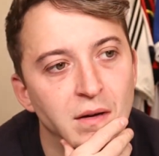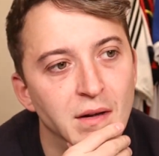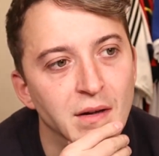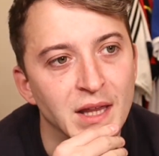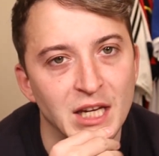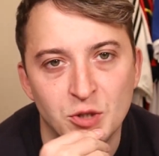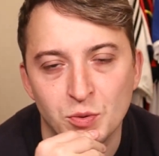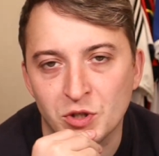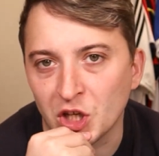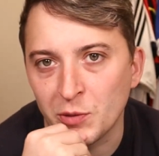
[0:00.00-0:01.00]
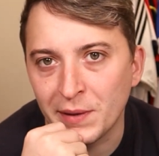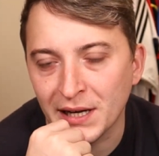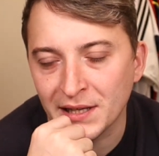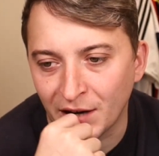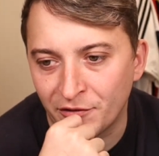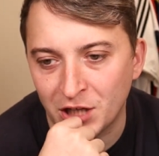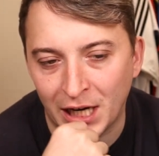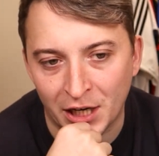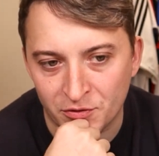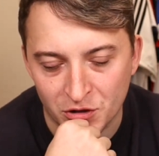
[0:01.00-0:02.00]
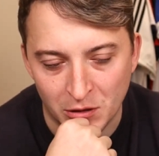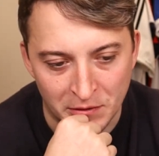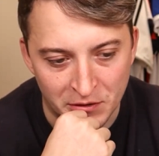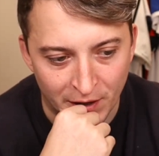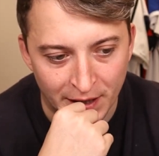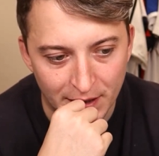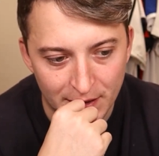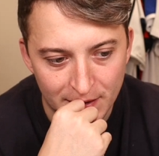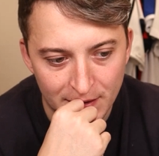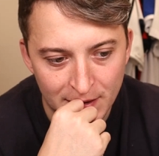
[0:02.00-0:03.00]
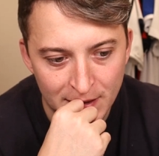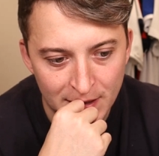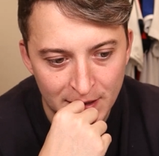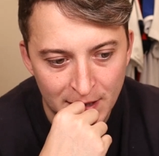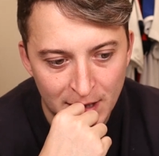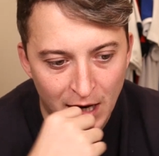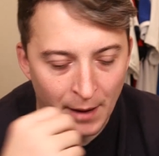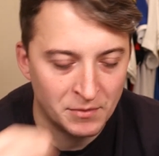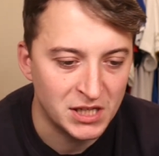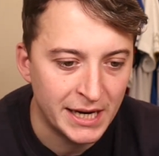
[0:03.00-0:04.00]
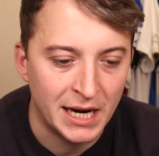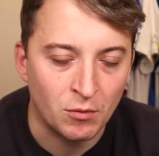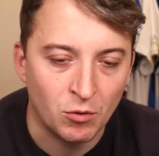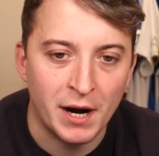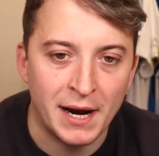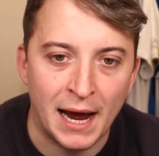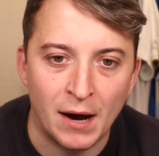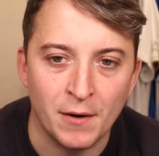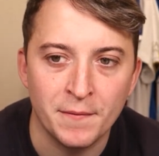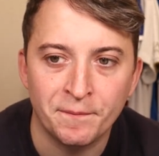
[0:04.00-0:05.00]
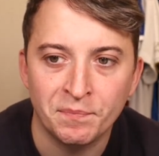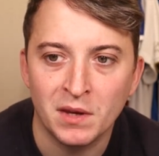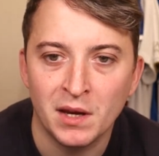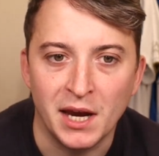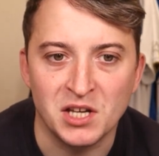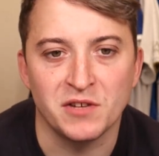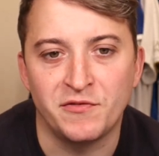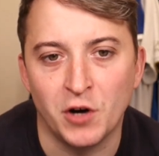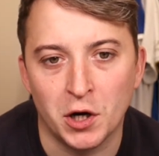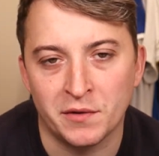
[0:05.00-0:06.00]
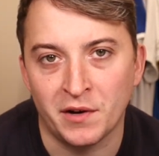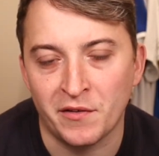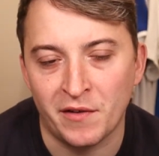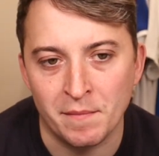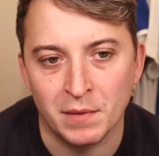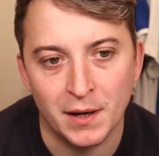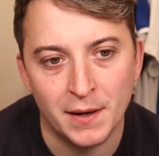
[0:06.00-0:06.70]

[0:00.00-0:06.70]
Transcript: this was going to be a tough challenge for Thomas Frank. I'm sitting here right now. It's the 3rd of November.